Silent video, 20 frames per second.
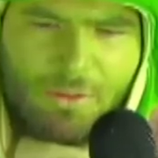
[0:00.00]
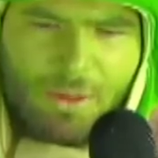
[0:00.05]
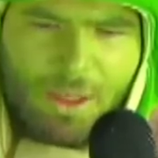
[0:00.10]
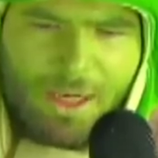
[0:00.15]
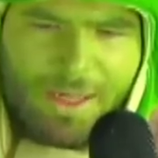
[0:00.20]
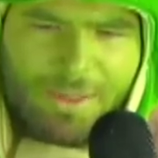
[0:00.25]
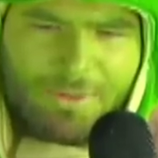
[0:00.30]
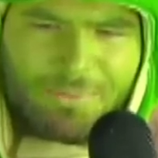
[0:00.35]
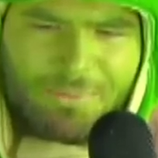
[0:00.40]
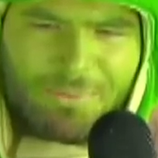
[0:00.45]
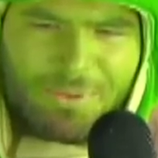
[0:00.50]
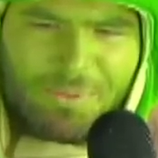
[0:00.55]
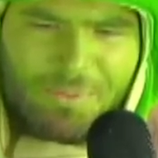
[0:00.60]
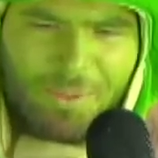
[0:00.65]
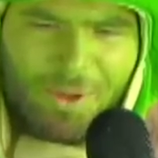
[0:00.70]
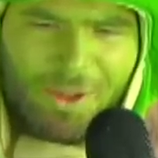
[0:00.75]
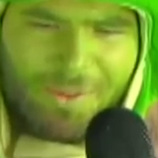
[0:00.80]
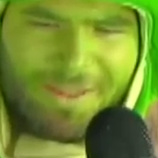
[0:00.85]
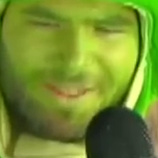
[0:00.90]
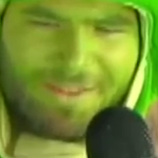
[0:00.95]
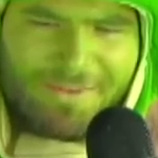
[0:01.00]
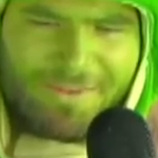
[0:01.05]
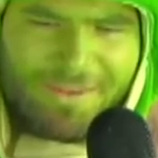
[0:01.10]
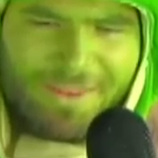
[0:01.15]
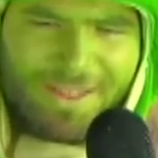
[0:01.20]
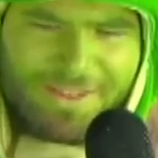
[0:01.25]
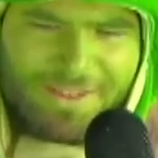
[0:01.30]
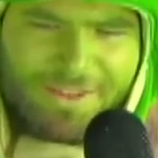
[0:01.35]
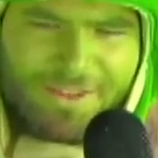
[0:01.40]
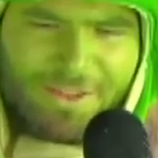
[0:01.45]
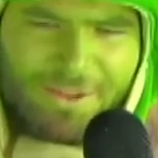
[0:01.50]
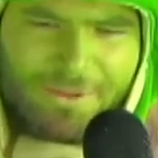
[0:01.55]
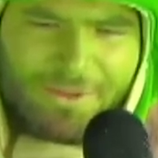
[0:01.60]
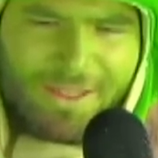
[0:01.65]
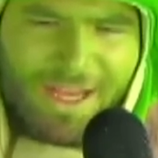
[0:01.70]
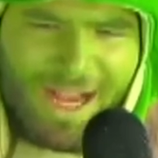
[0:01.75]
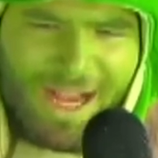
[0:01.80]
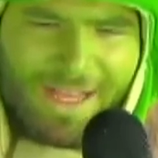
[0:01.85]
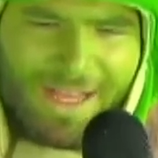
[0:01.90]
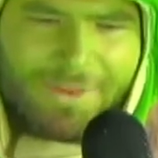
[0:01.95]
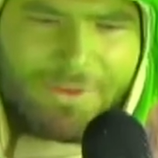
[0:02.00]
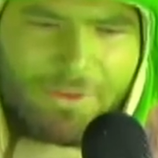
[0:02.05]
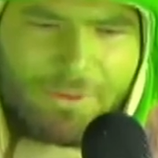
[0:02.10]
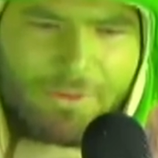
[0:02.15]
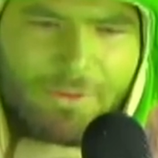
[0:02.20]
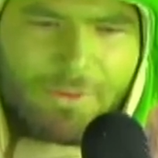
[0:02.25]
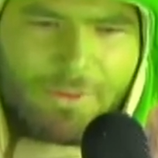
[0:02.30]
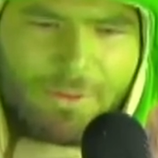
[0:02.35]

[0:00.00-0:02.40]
part of me thinks they're not.